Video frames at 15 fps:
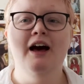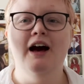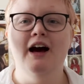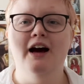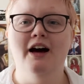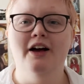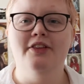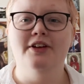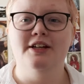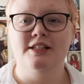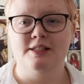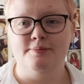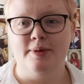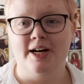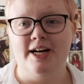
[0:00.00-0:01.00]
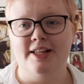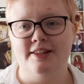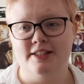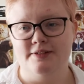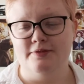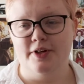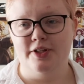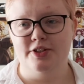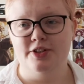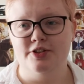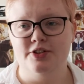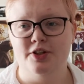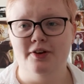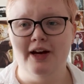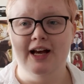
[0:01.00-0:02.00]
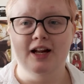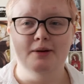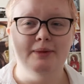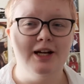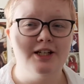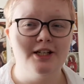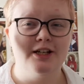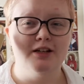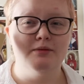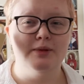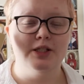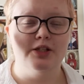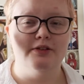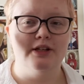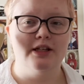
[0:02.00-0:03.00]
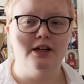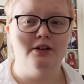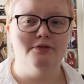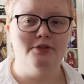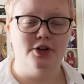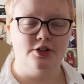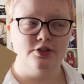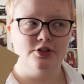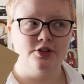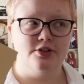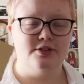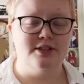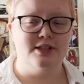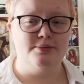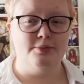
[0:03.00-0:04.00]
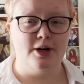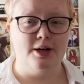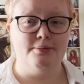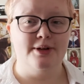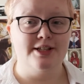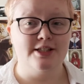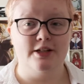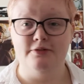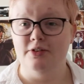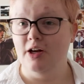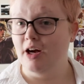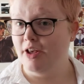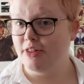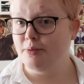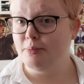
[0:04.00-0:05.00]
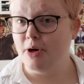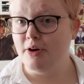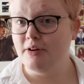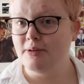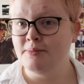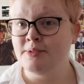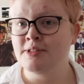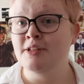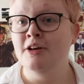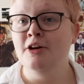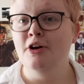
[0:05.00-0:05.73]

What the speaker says: that inspired this photo shoot, and I'm actually going to be doing photo shoots inspired by several other poems